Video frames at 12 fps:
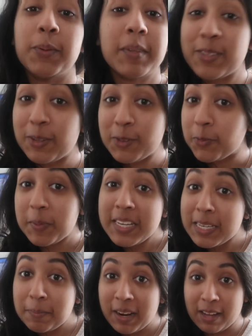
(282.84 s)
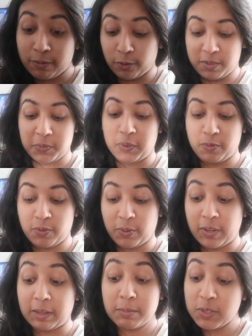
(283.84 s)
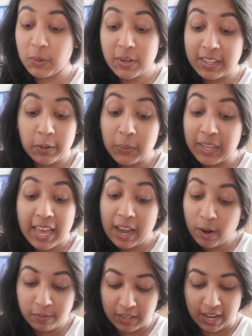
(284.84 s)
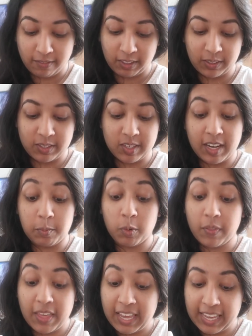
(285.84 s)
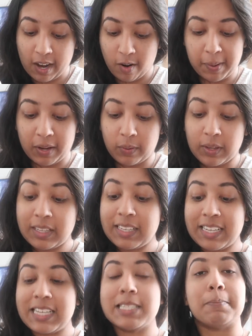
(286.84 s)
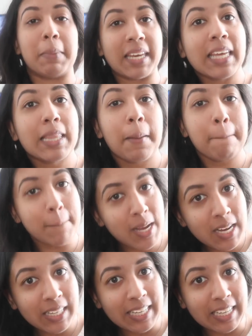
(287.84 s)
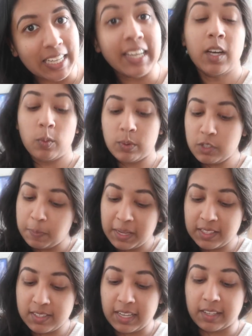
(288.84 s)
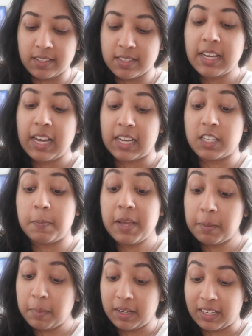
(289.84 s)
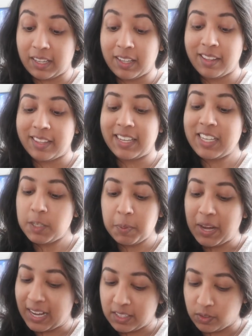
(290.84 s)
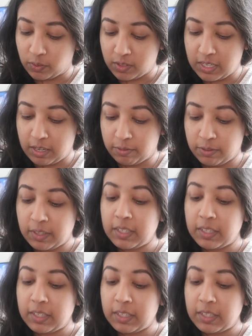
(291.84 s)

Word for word: not what the social media platforms want for you. I'm sorry they don't care if you're having a good time. What they care about is making the money, which makes sense. And to make money, they need to put ads on stuff.